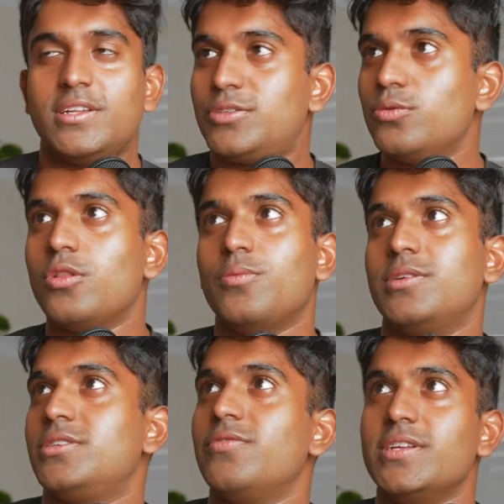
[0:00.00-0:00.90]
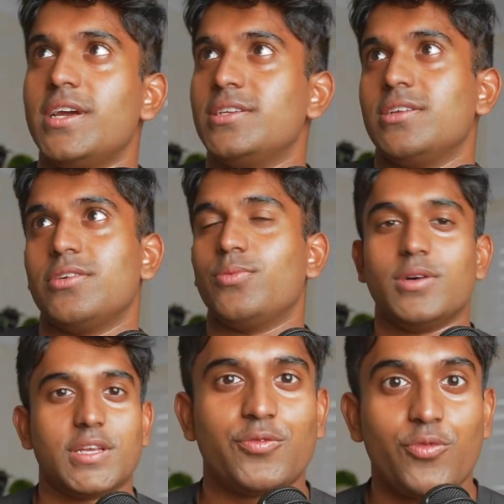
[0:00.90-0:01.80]
2 kilometers every day is like
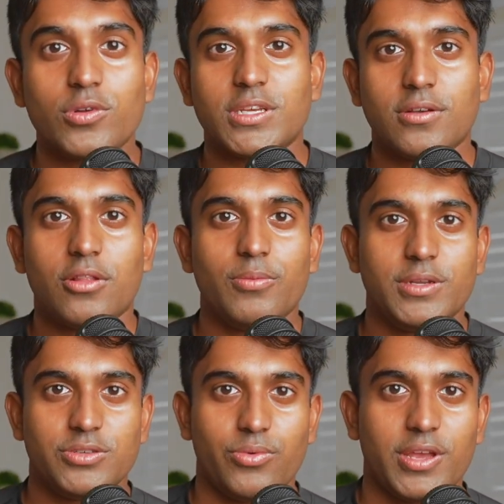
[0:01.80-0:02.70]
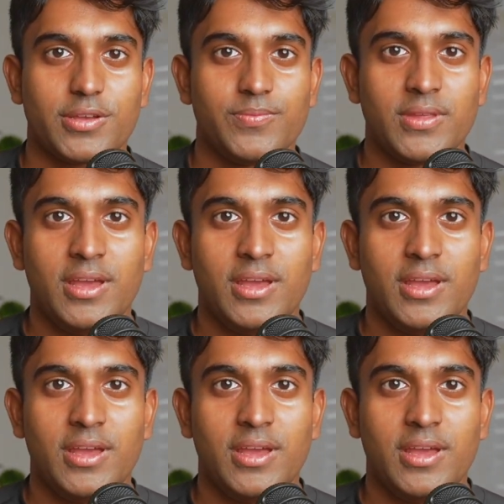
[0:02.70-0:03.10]
14 kilometers a week.